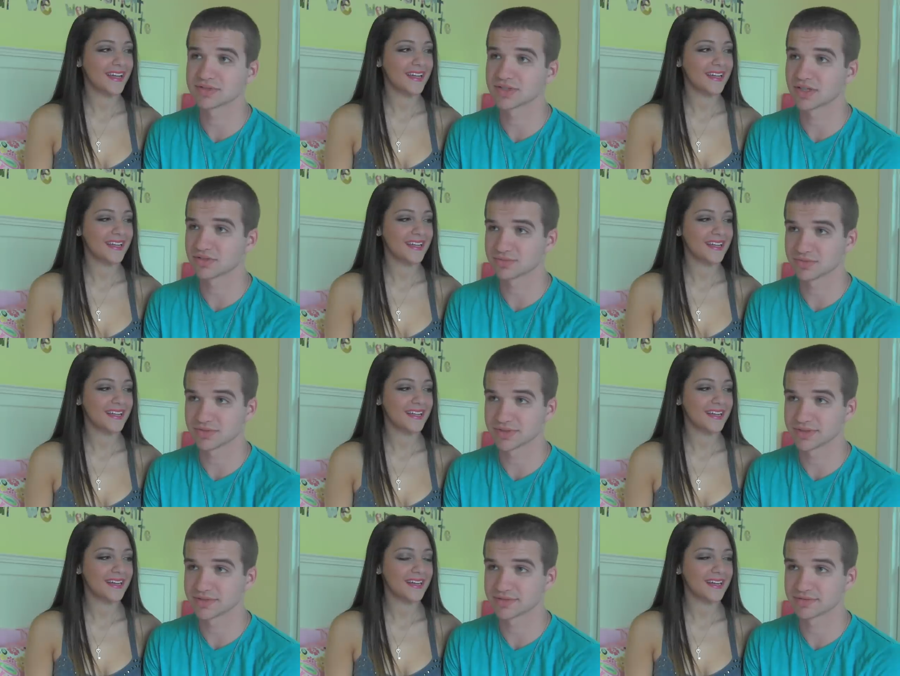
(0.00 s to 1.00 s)
Speaker 1: sophomore
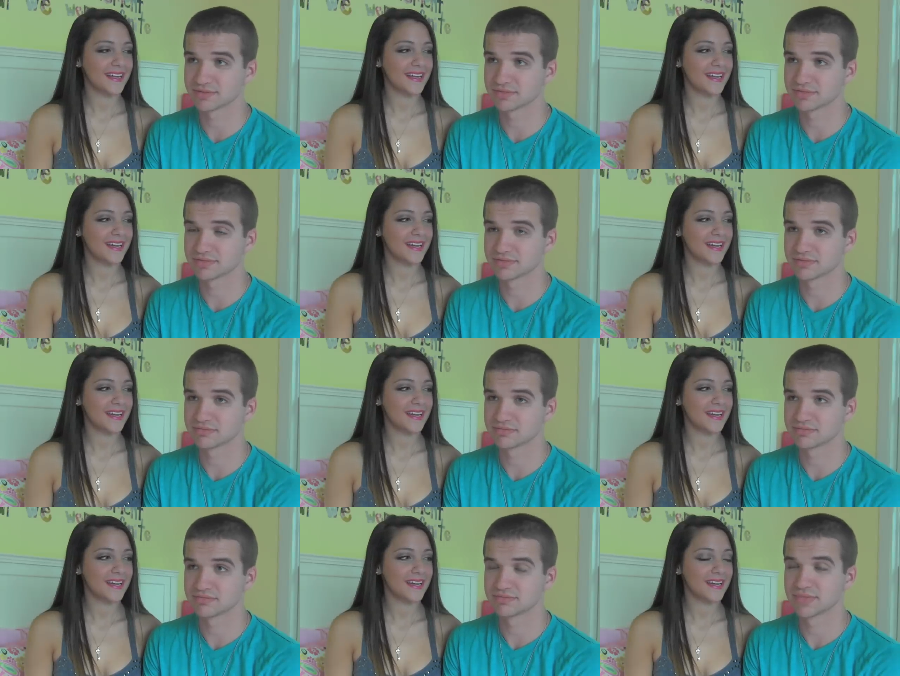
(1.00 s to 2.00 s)
year.
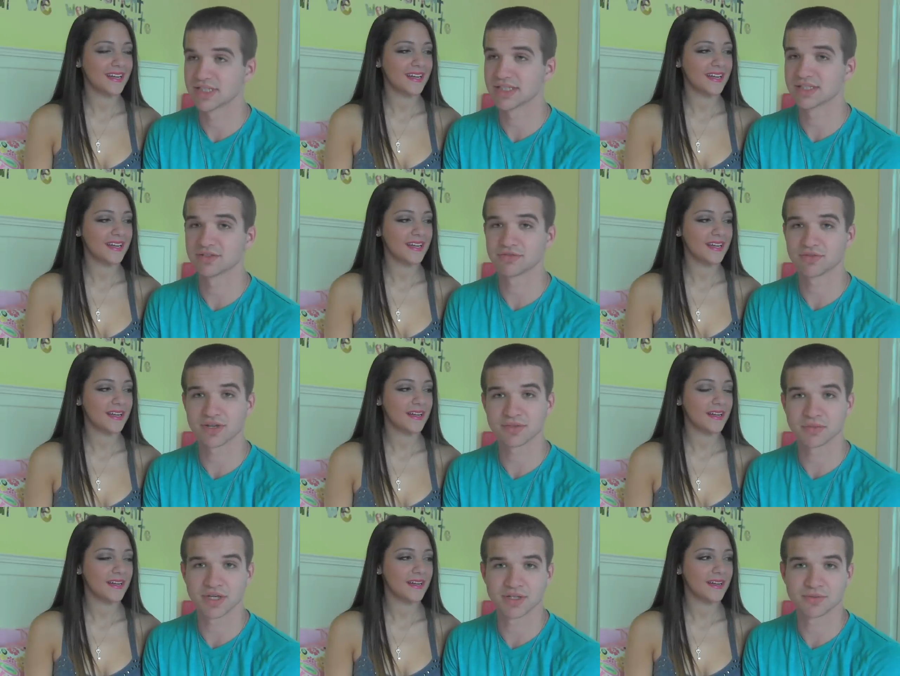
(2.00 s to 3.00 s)
And a friend
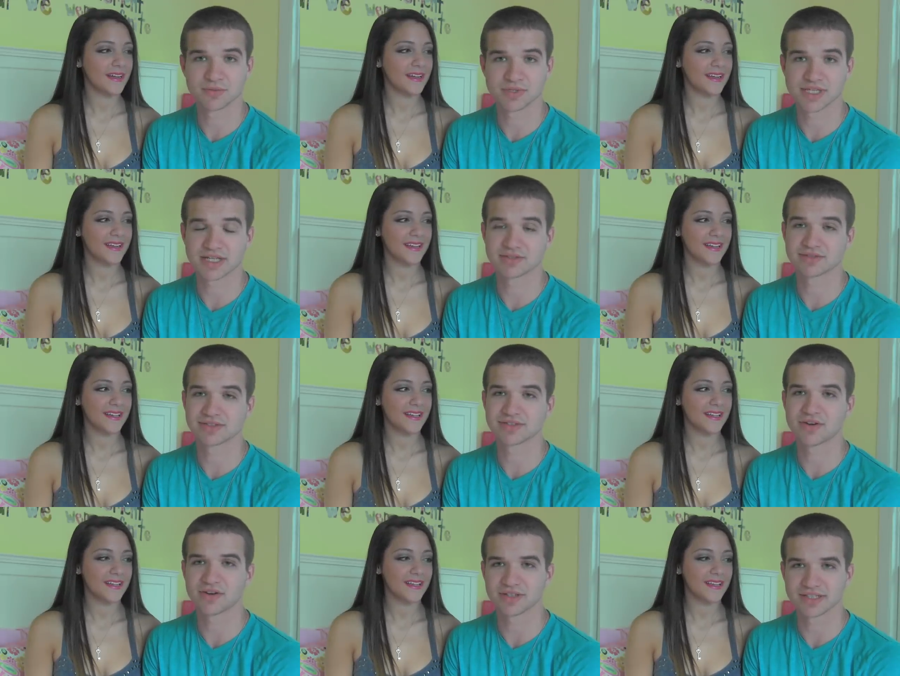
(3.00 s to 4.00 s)
of mine was actually
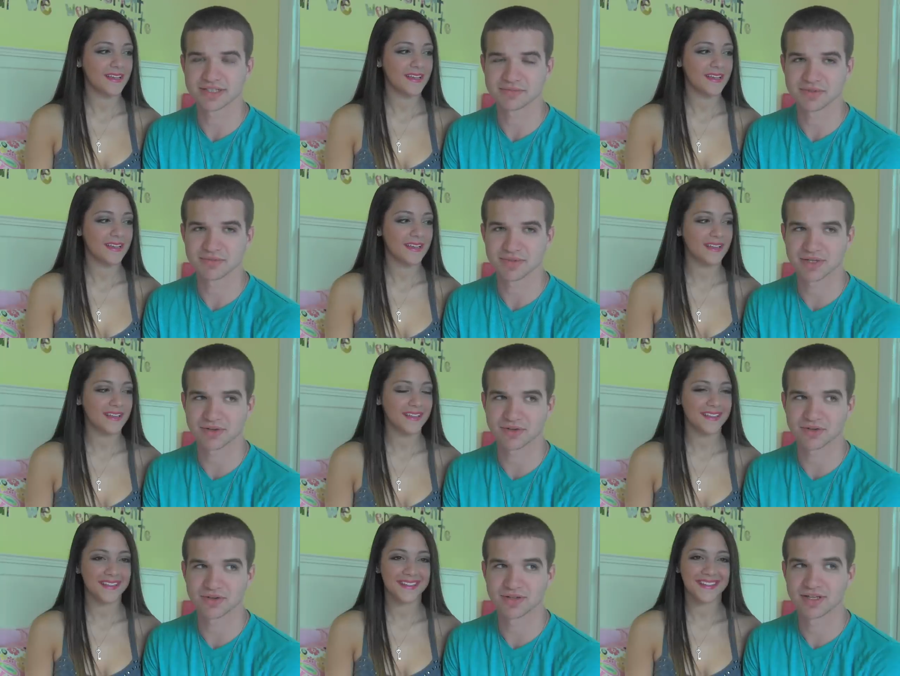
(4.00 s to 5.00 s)
talking to me about
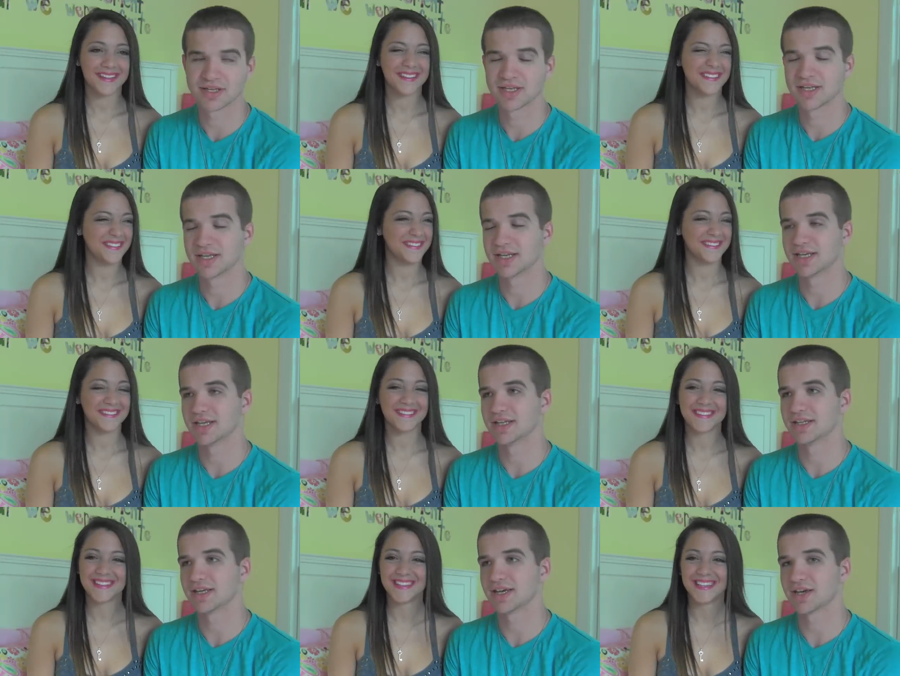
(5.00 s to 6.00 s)
her
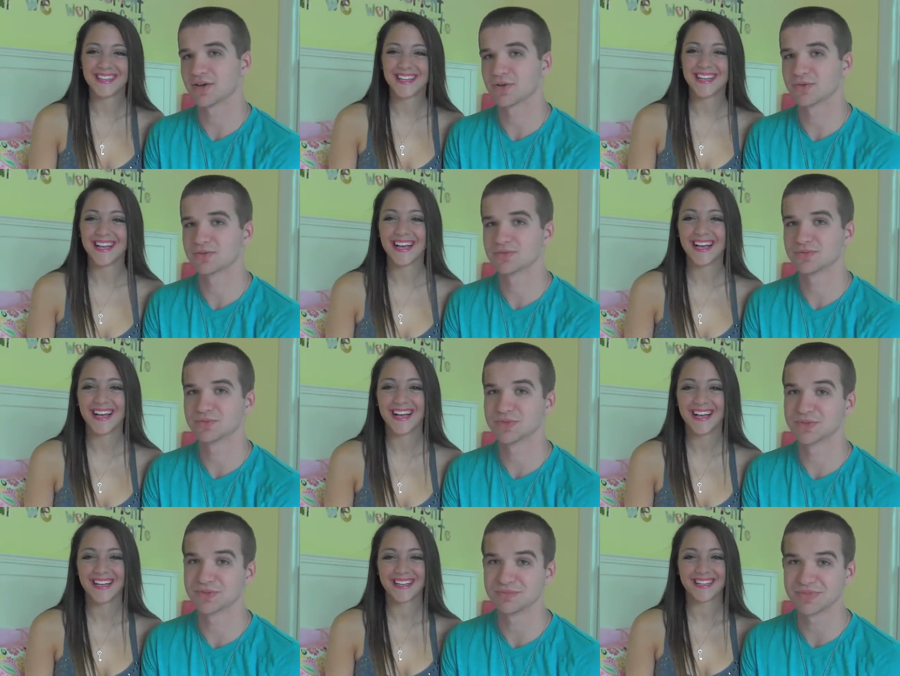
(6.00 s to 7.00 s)
and how we
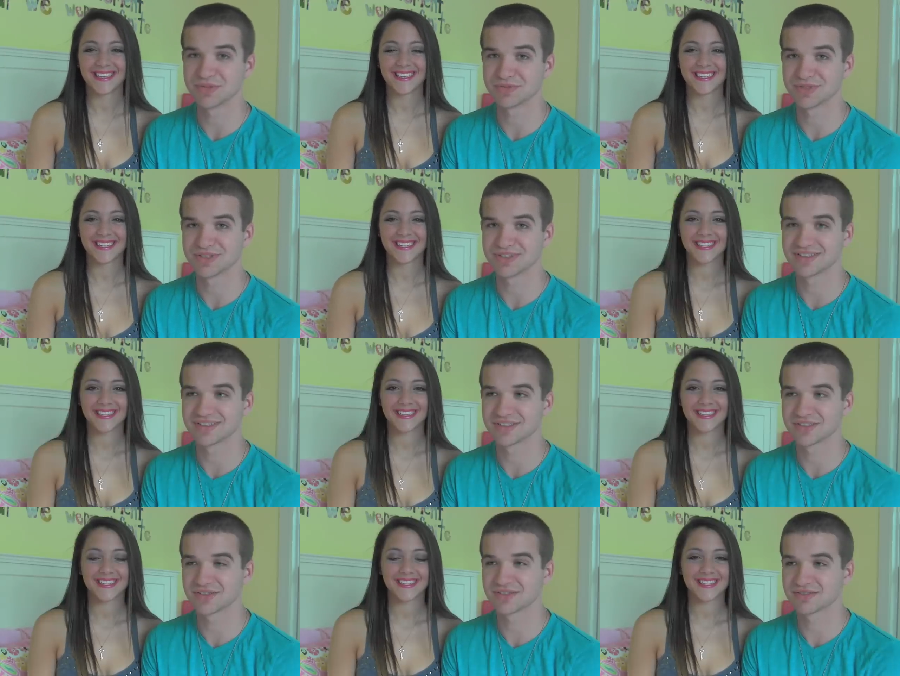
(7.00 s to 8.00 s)
would be really,
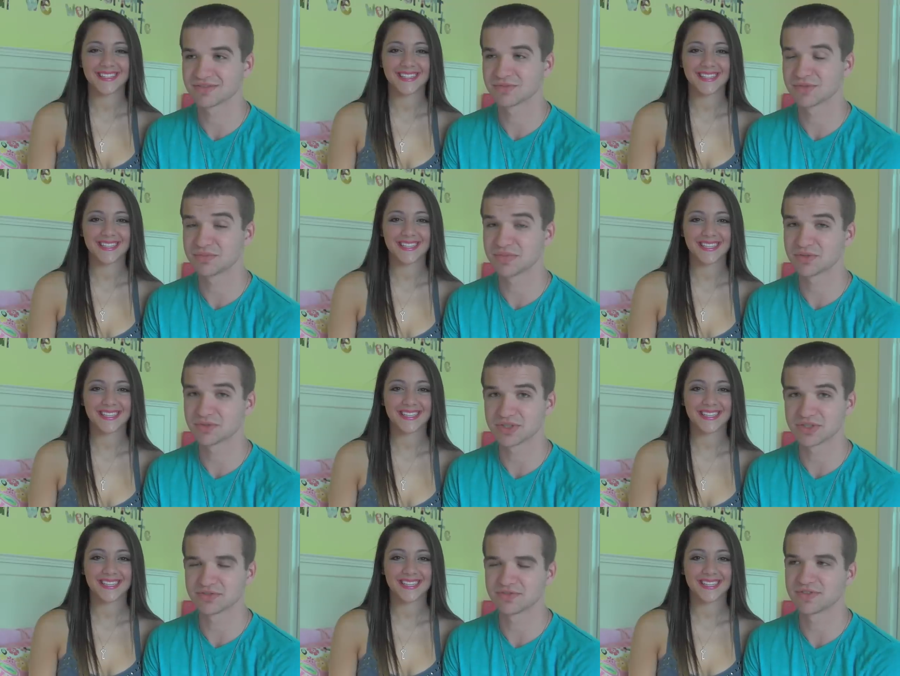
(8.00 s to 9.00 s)
we'd be a really
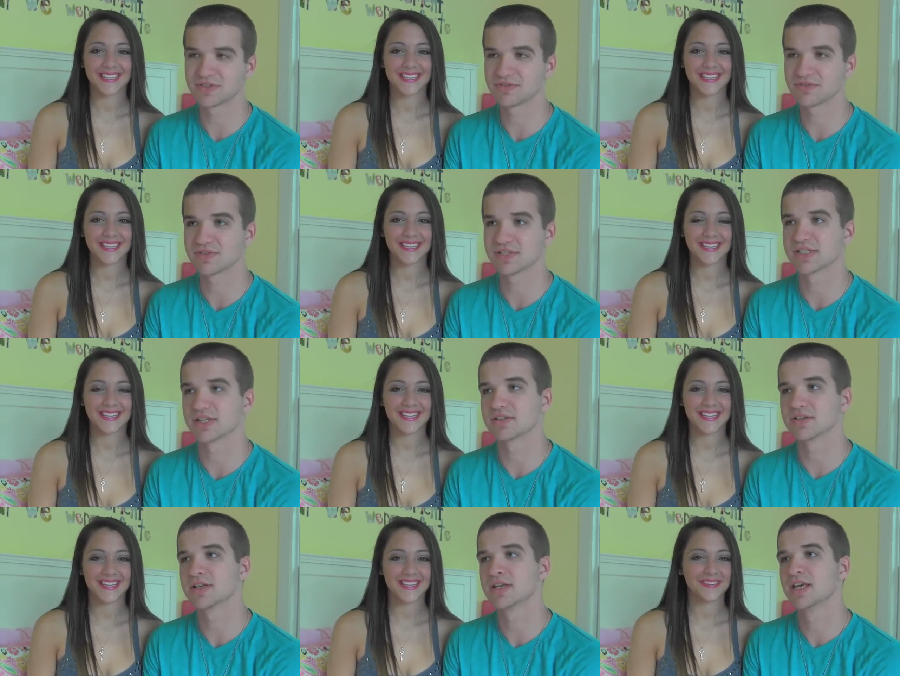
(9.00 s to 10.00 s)
good fit for each
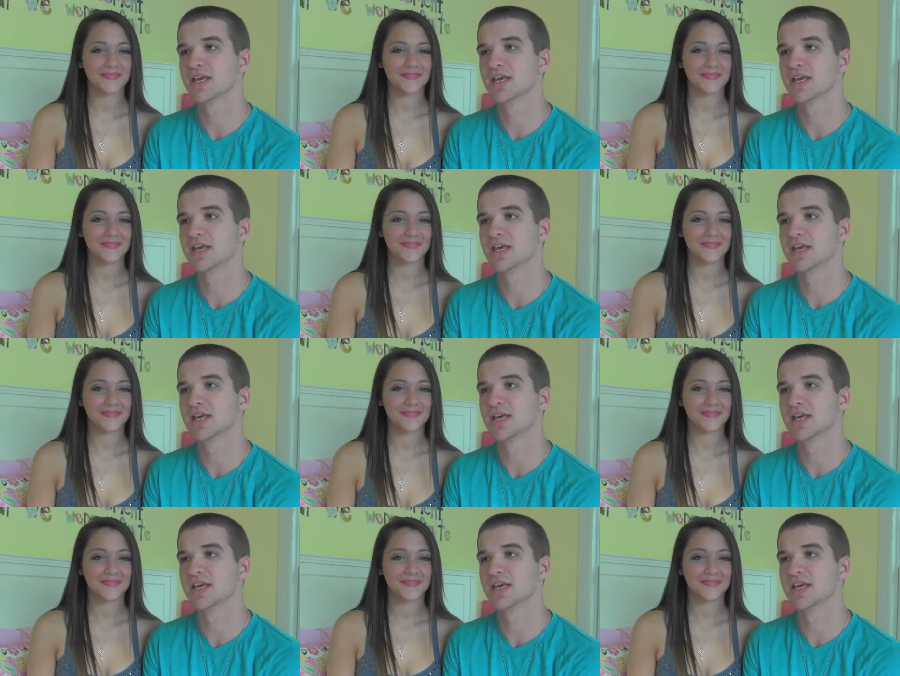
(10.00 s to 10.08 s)
other.